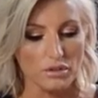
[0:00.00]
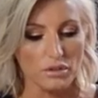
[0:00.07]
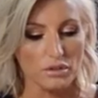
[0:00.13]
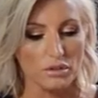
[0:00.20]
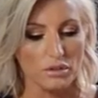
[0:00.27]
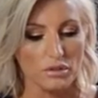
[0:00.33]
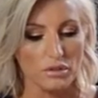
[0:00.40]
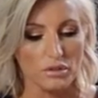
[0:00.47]

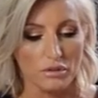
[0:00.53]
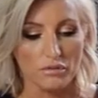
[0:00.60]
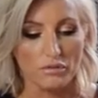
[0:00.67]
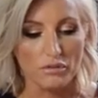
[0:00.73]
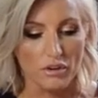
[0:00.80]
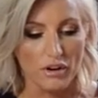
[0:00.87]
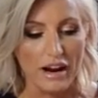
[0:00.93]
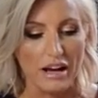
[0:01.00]
to the
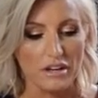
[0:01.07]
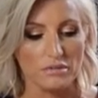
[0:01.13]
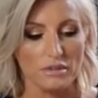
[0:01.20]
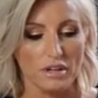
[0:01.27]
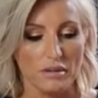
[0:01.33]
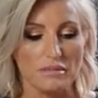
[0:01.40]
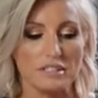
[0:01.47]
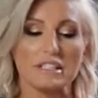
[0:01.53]
ground
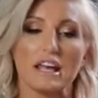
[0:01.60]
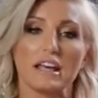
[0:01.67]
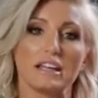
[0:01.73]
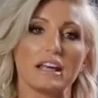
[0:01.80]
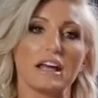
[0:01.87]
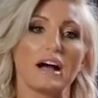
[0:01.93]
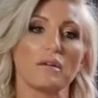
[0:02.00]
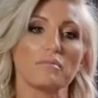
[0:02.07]
when I'm
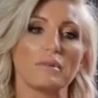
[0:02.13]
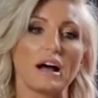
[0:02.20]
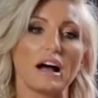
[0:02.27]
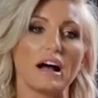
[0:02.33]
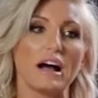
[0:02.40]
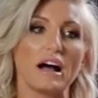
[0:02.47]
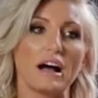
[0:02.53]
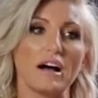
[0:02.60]
standing up
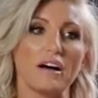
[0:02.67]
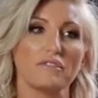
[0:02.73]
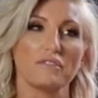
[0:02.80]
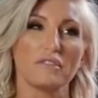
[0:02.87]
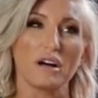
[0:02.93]
are